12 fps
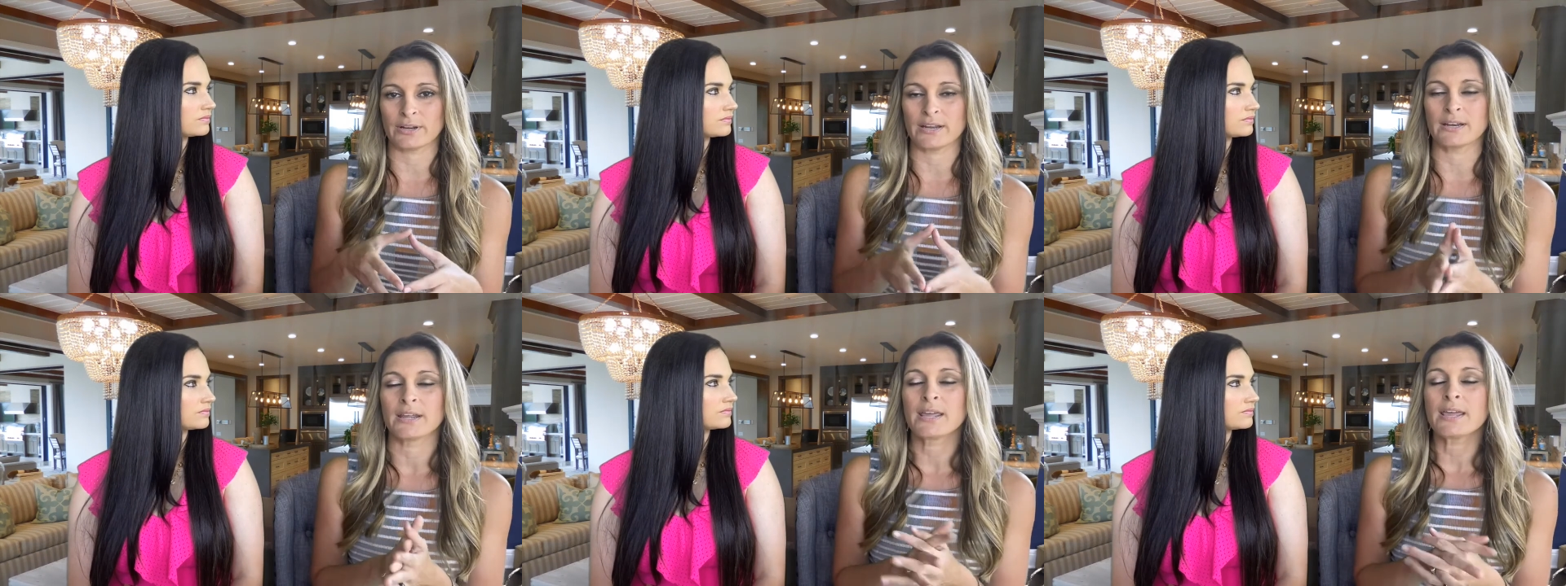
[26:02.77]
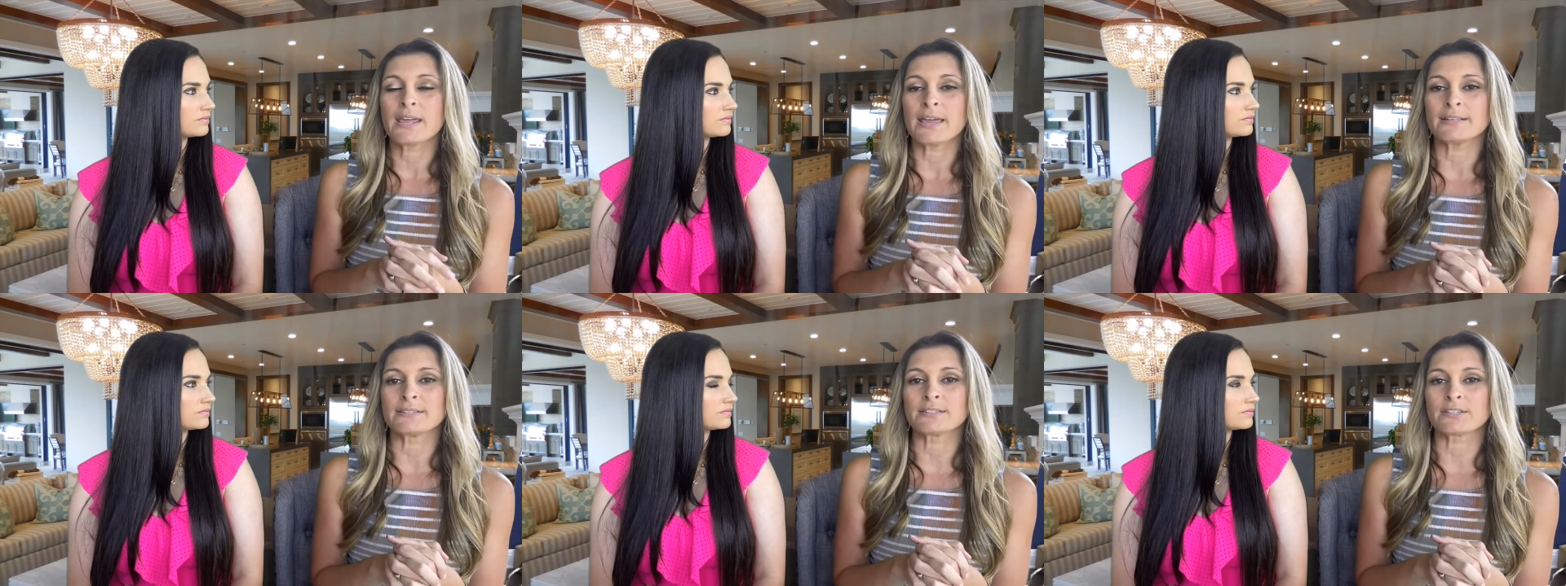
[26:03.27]
Speaker 1: in.
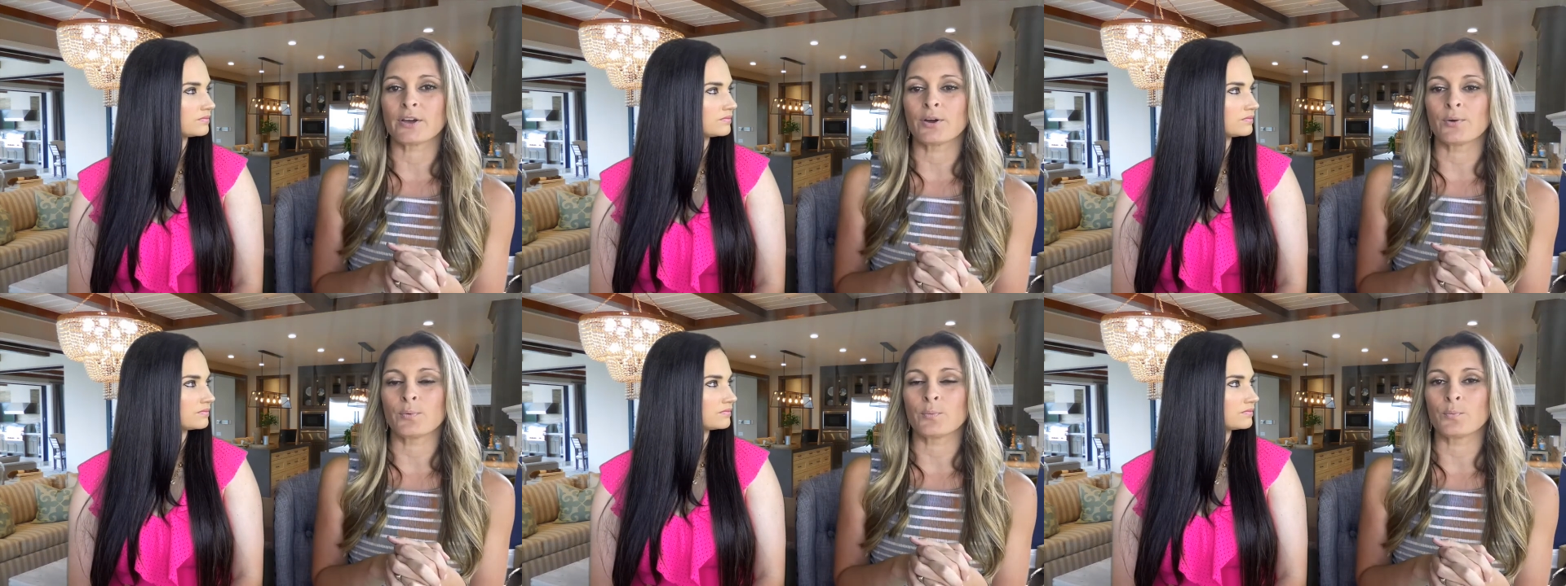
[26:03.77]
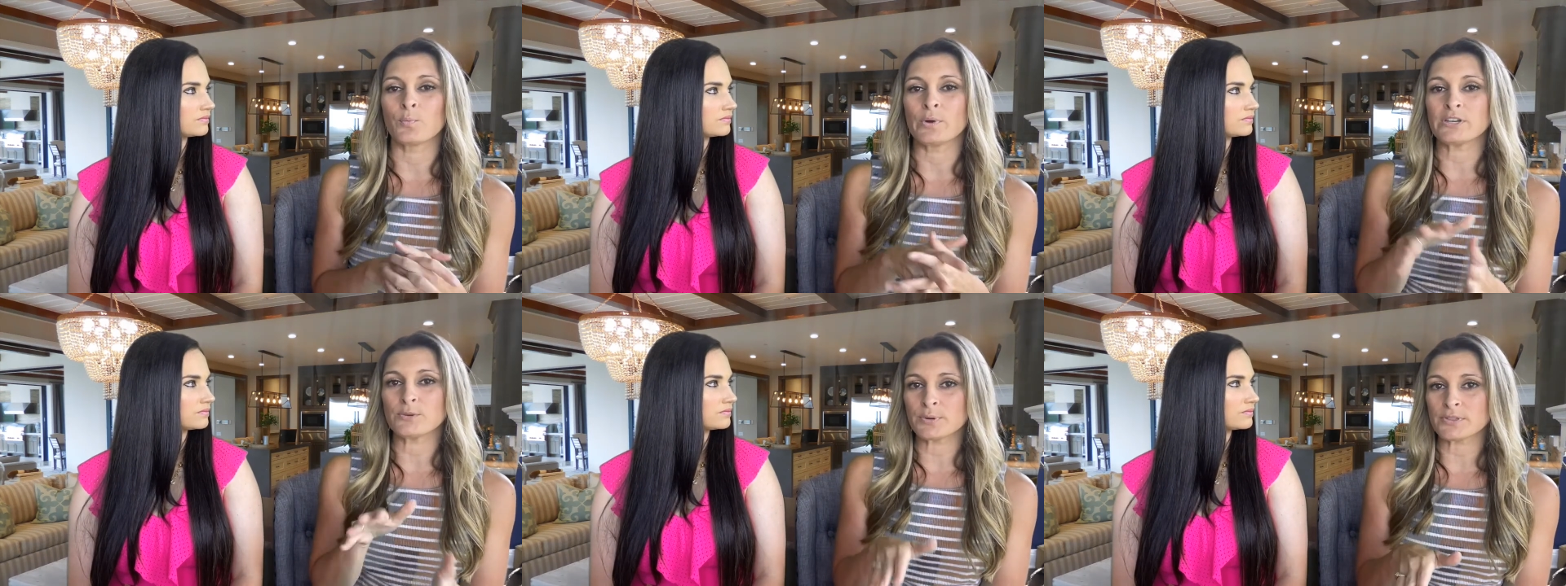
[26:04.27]
And so
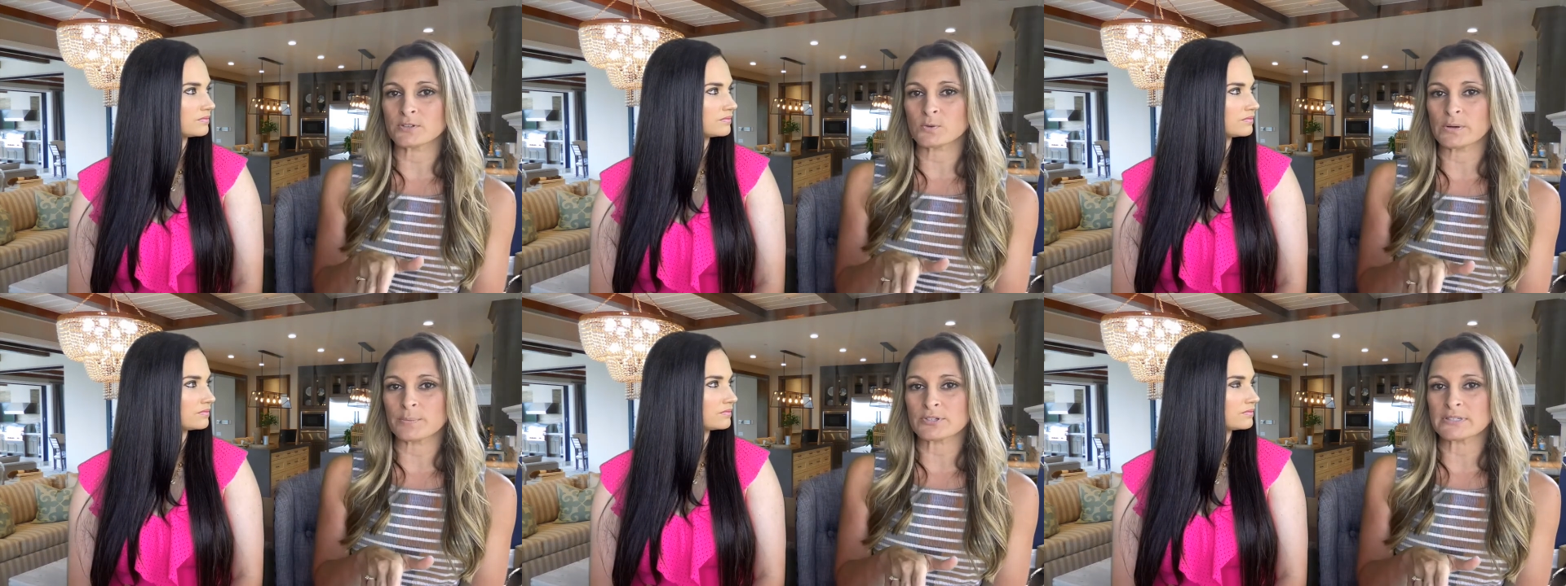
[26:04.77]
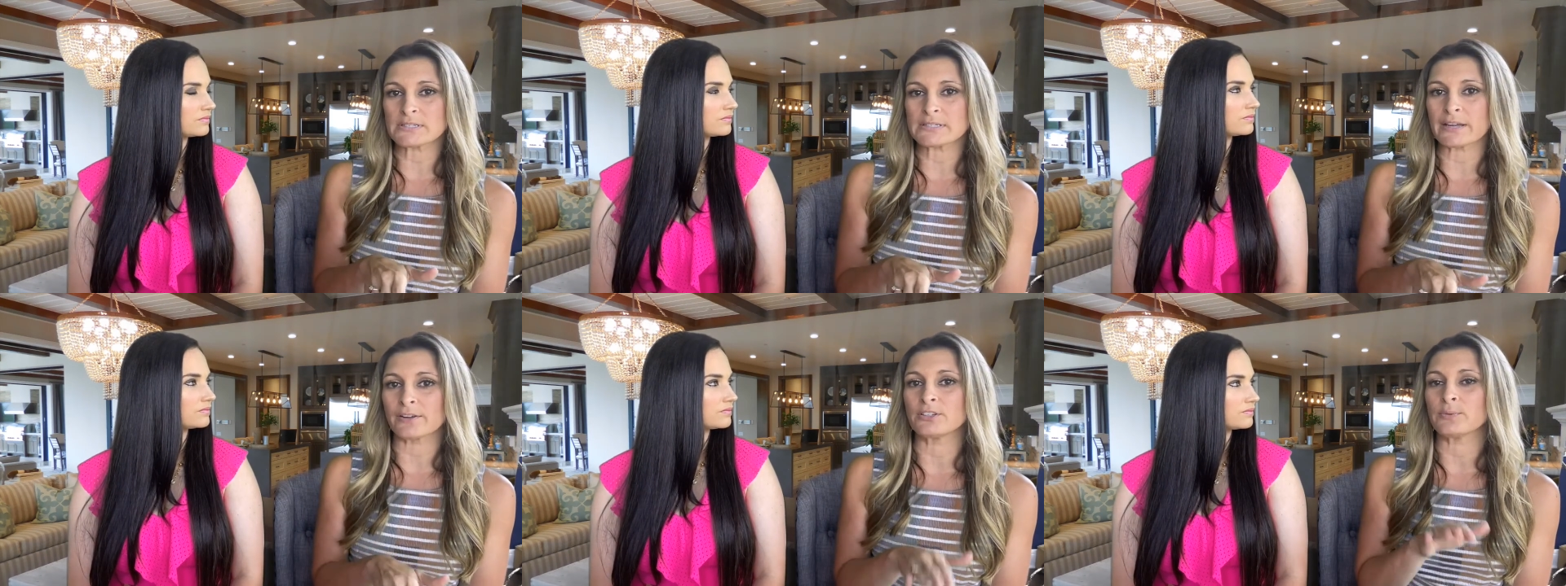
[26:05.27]
when you put the
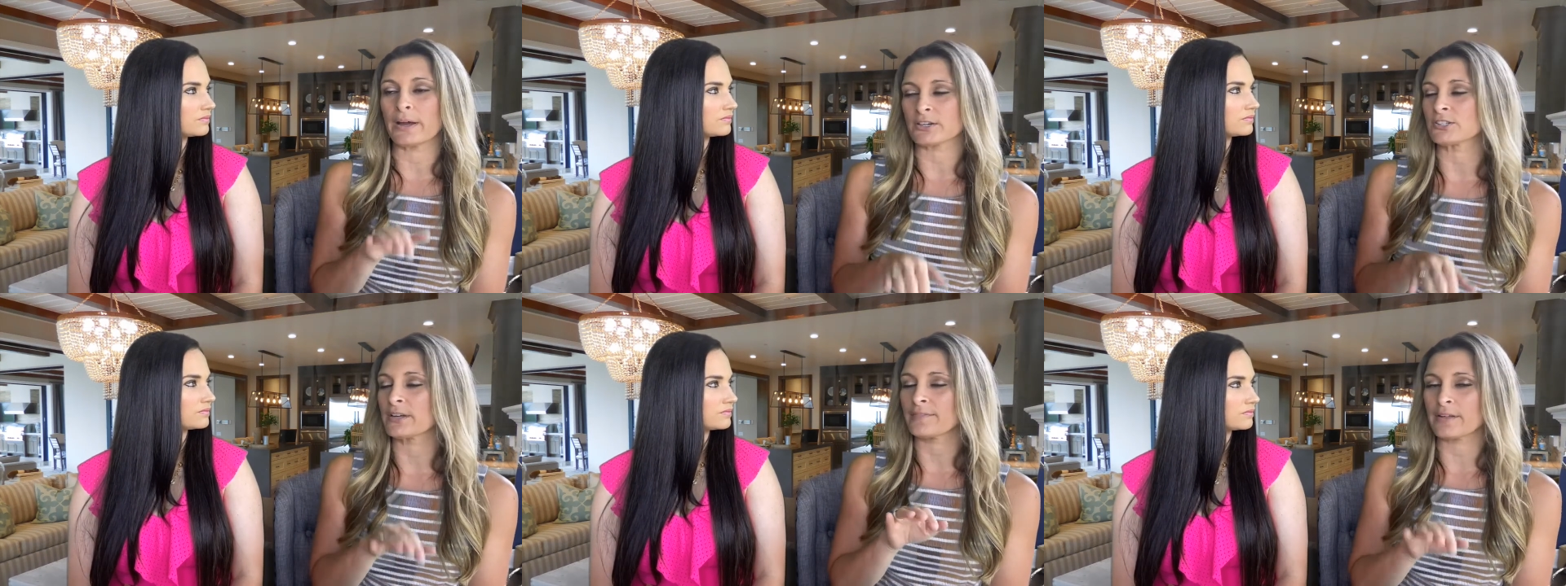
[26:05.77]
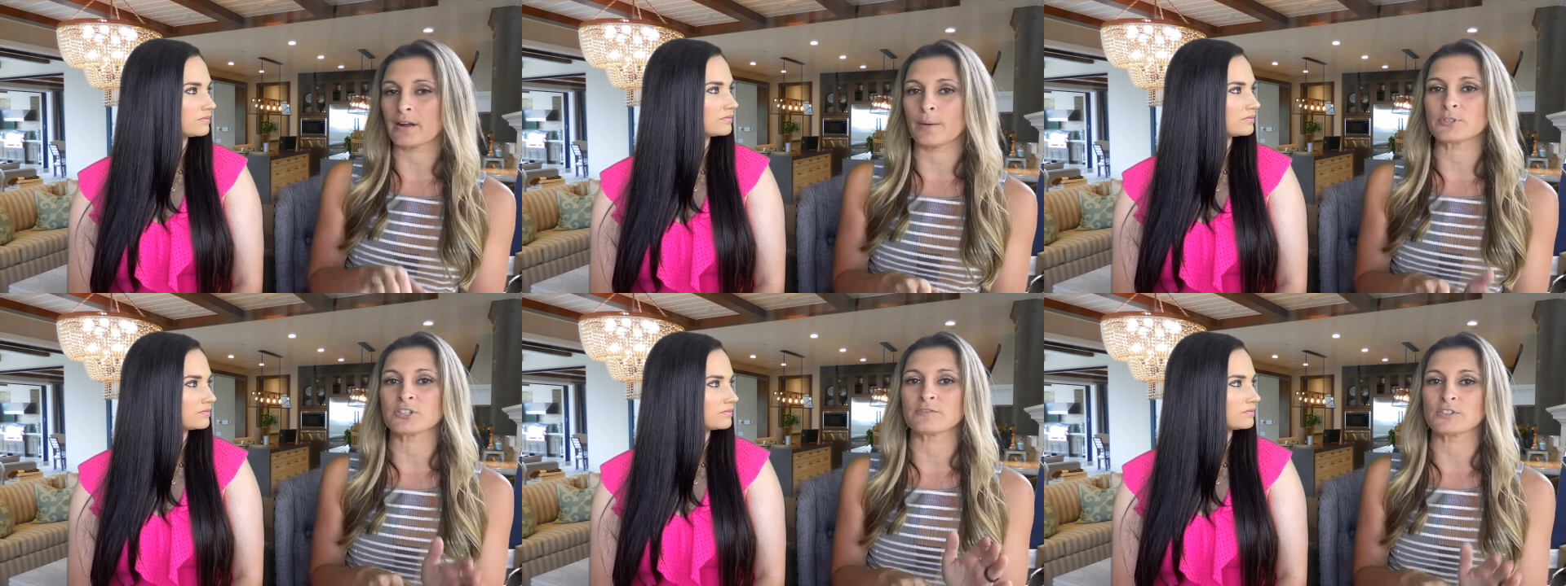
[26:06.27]
20% down, you actually have that
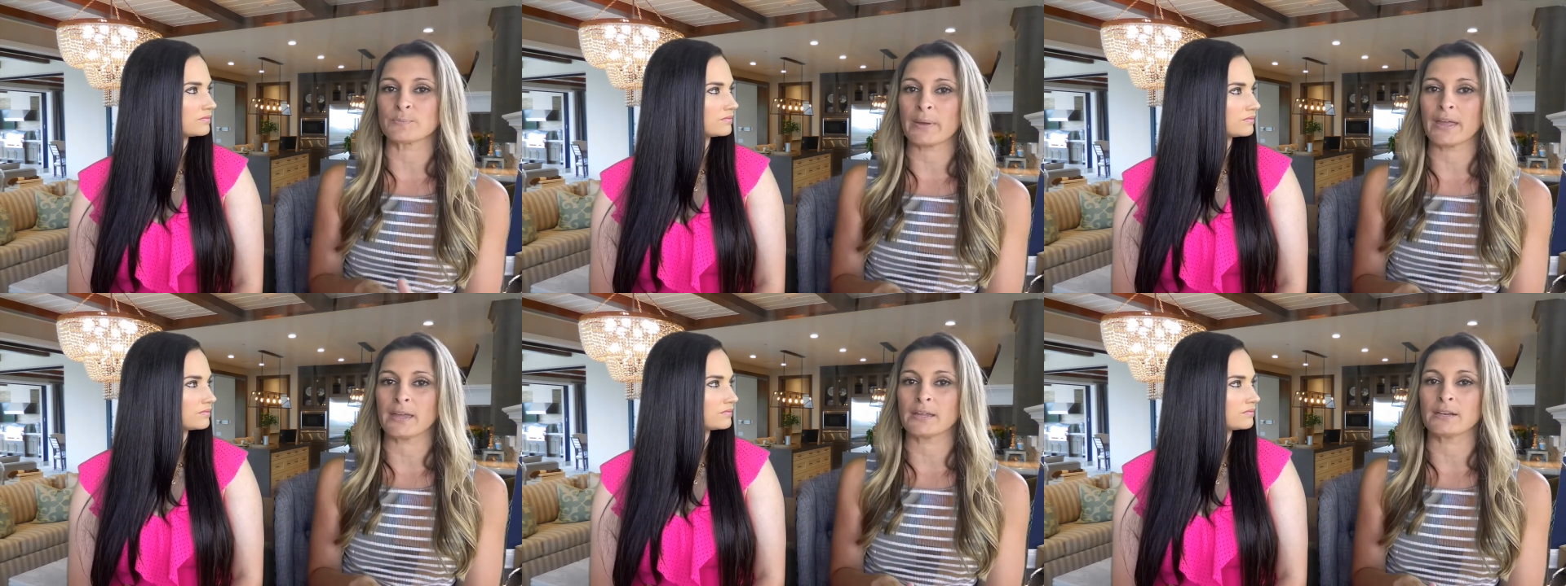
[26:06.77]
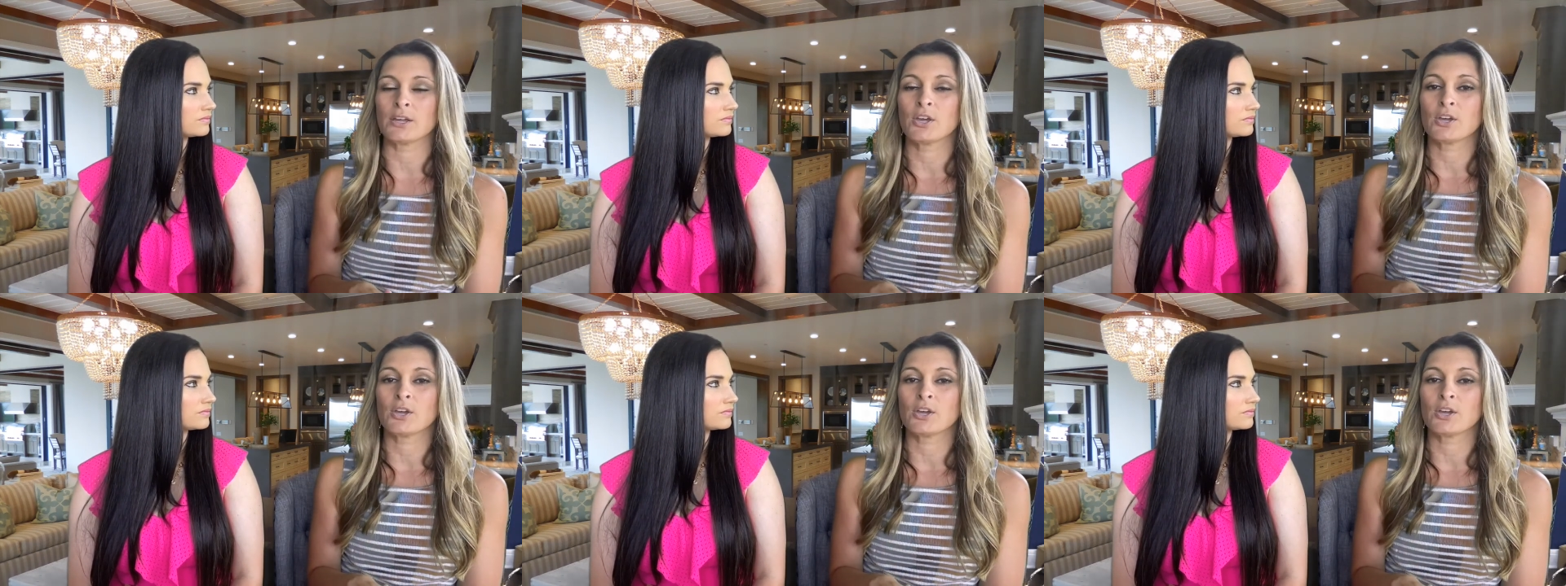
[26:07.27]
option of just paying